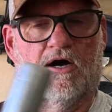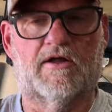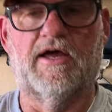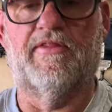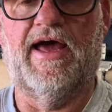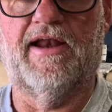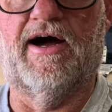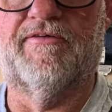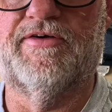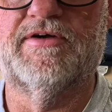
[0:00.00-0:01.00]
I'll cut that
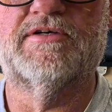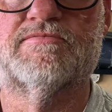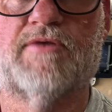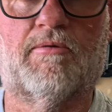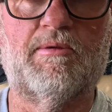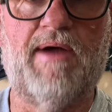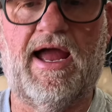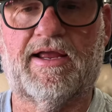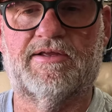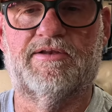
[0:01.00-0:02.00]
off. I'll be
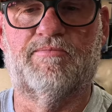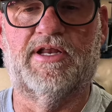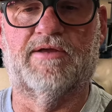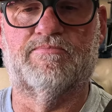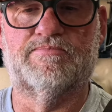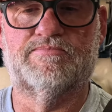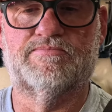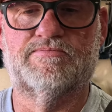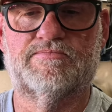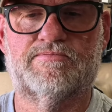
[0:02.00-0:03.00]
back in a
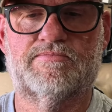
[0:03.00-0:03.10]
minute.